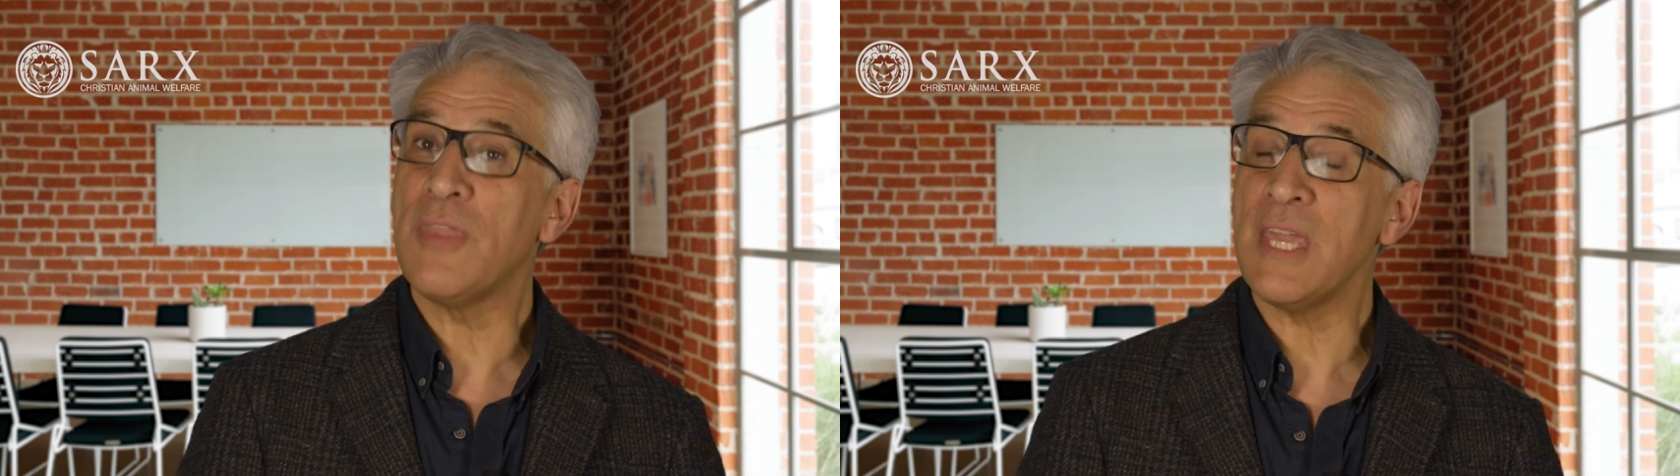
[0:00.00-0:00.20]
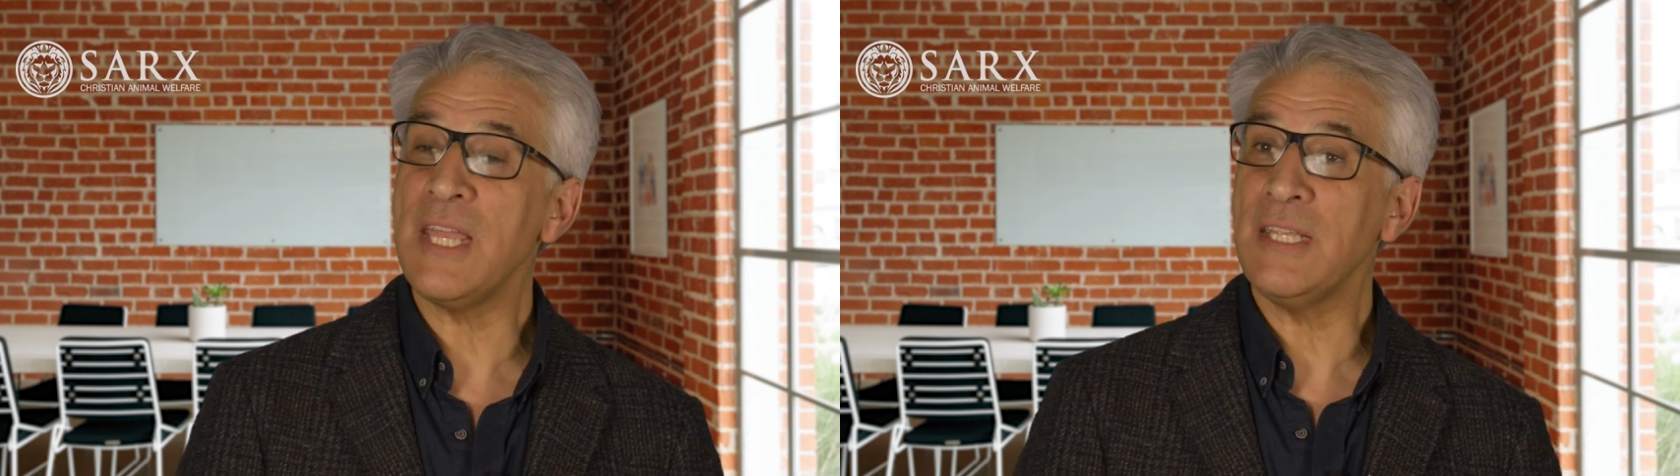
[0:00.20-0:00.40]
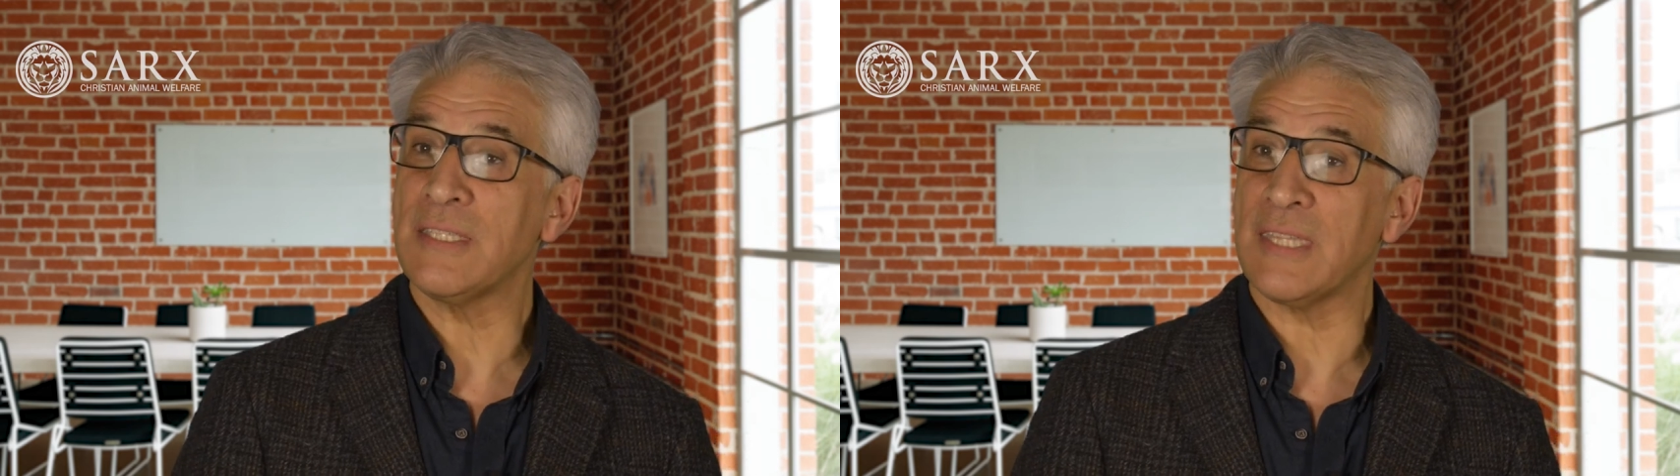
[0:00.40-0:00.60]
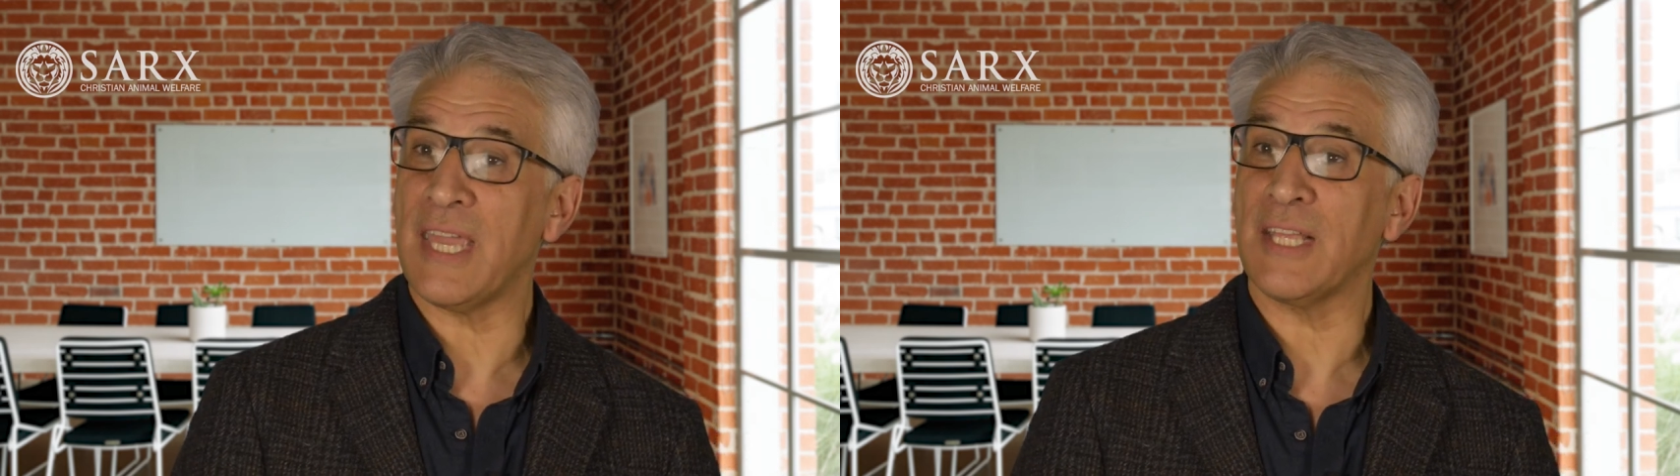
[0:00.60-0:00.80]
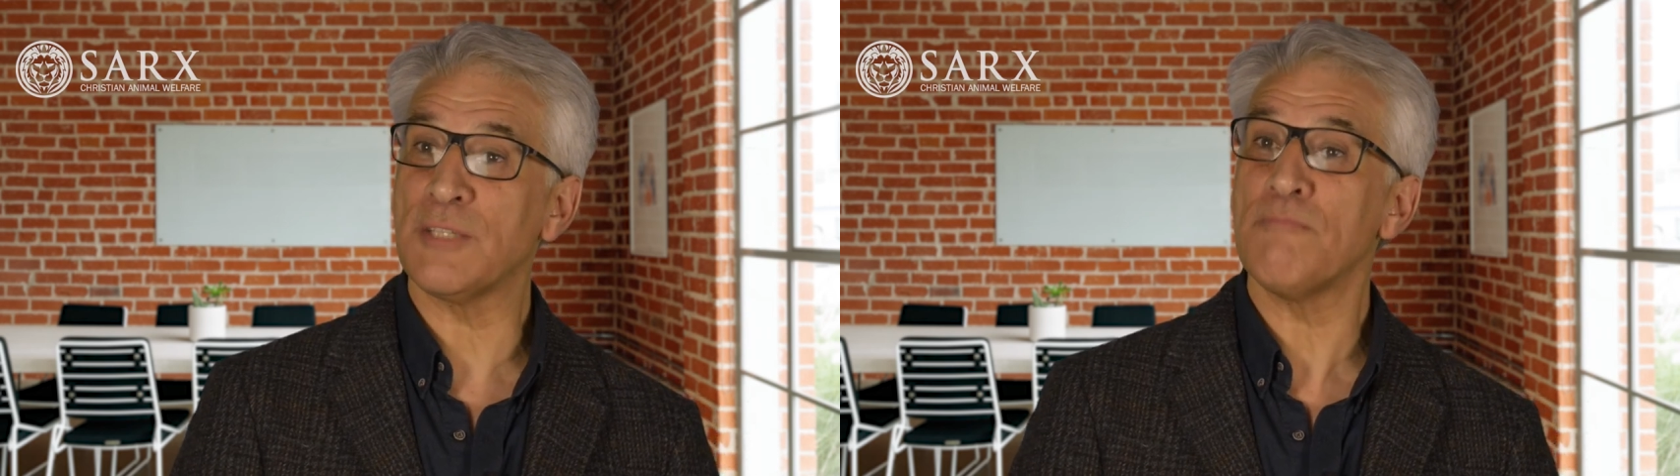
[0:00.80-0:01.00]
these
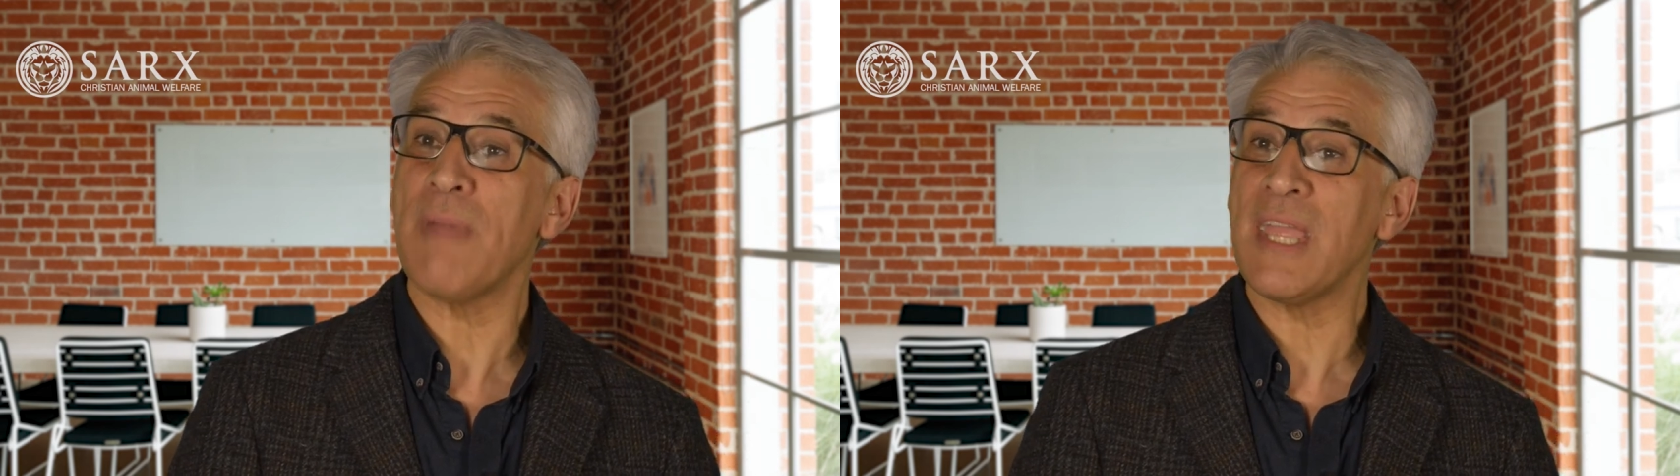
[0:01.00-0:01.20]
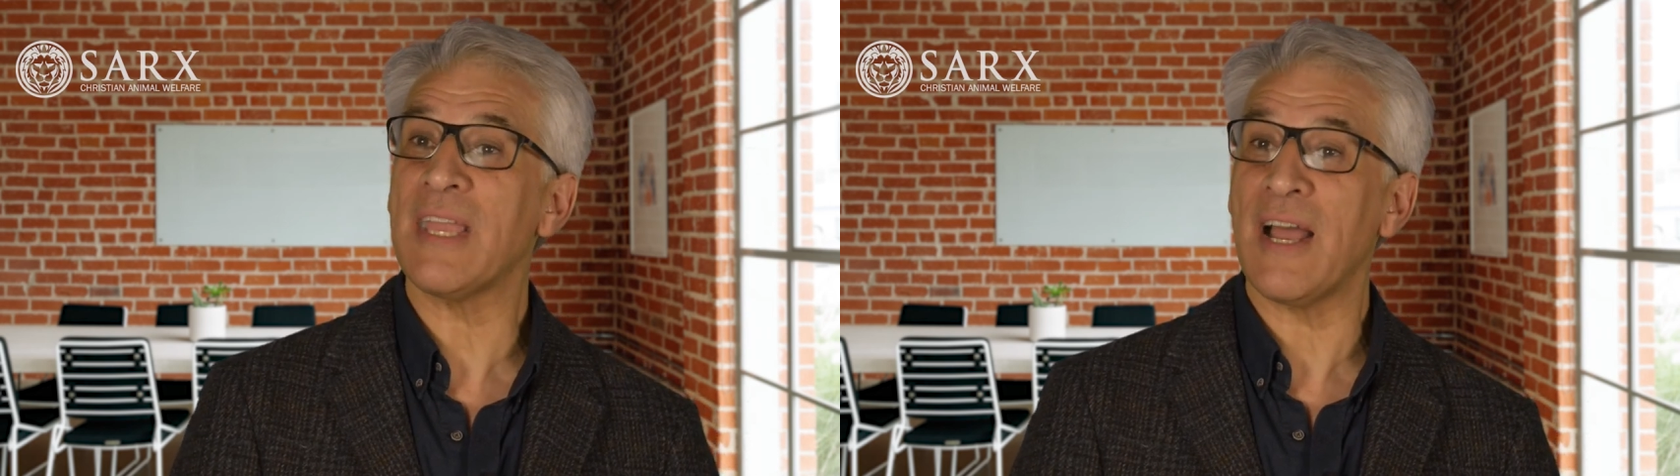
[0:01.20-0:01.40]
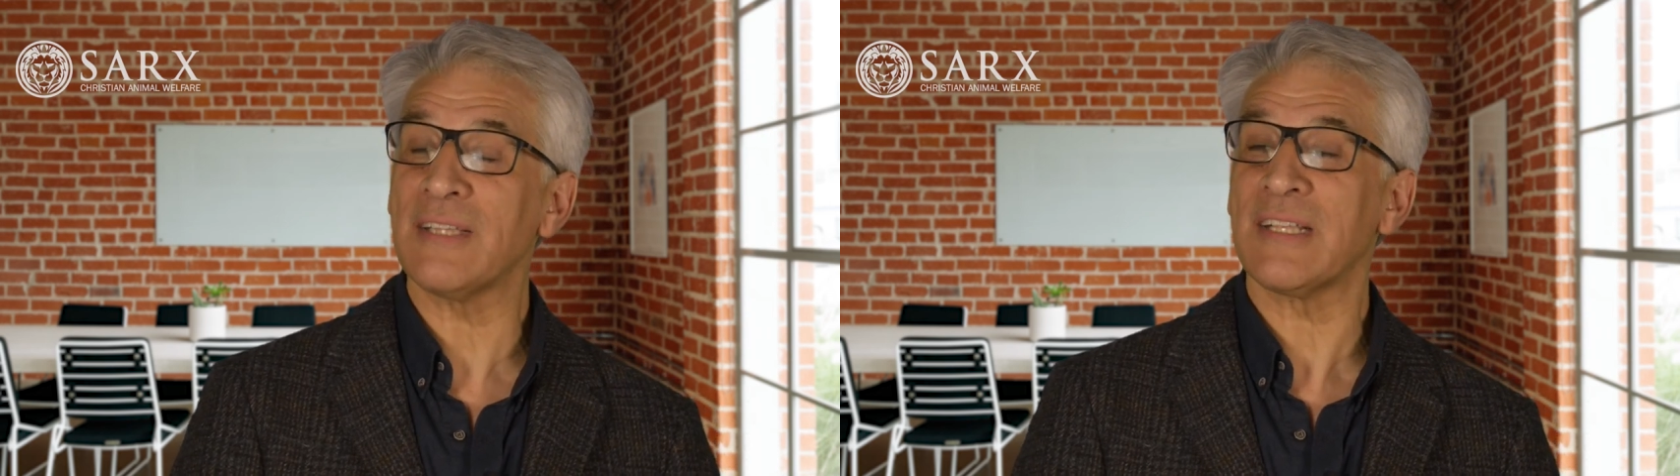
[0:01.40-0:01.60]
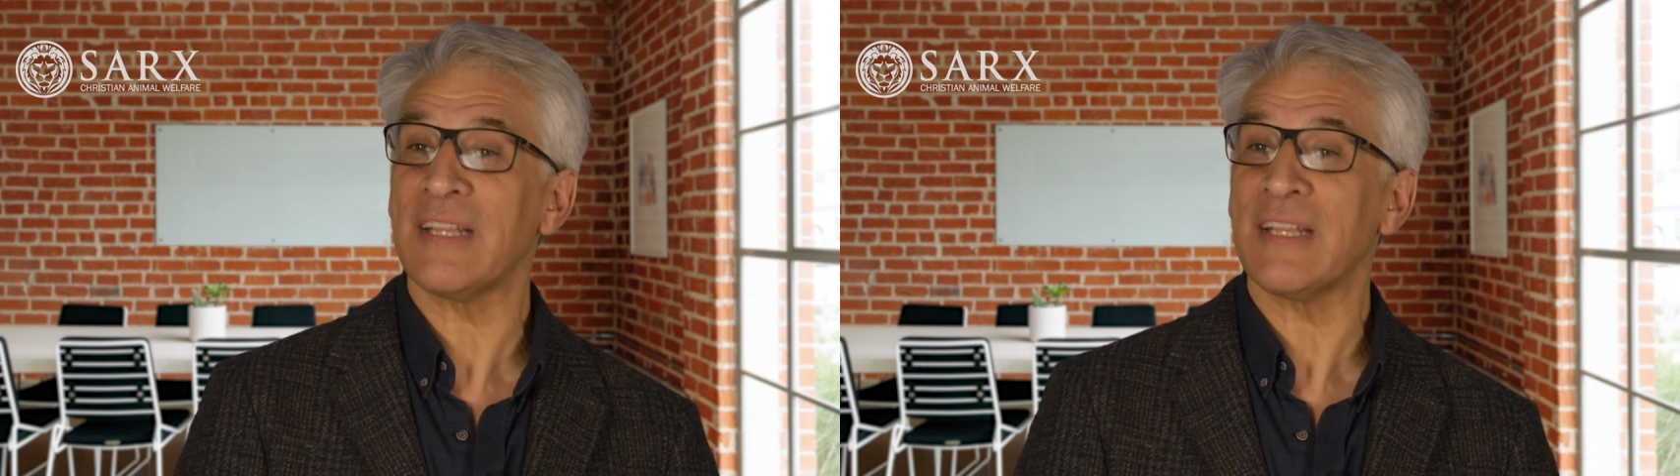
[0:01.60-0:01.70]
things make us